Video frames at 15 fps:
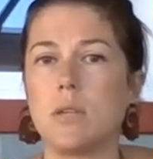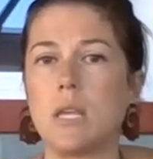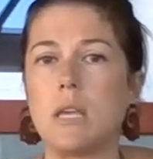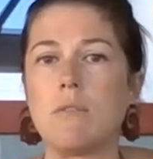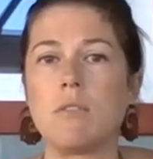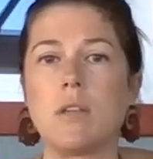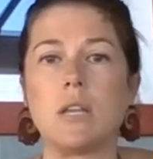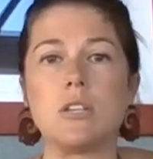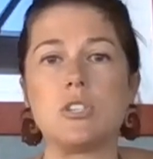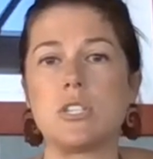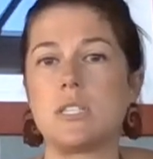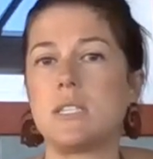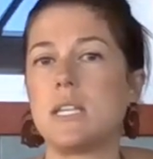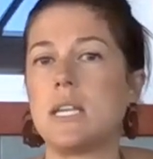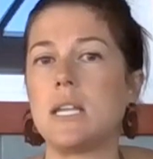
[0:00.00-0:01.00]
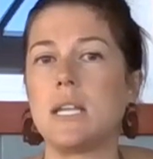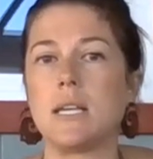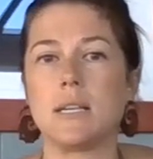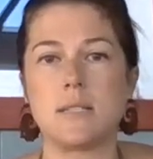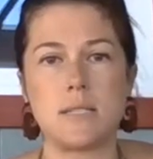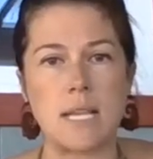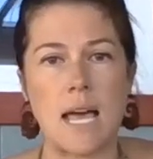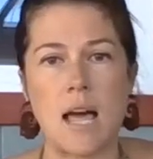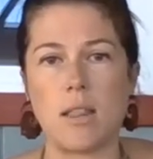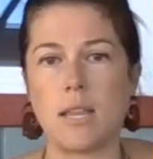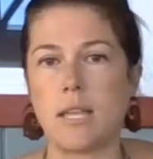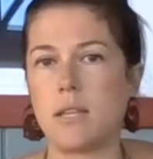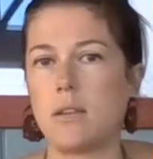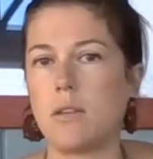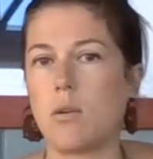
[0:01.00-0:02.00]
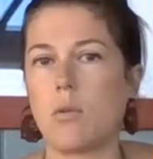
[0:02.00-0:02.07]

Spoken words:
even just eating a salad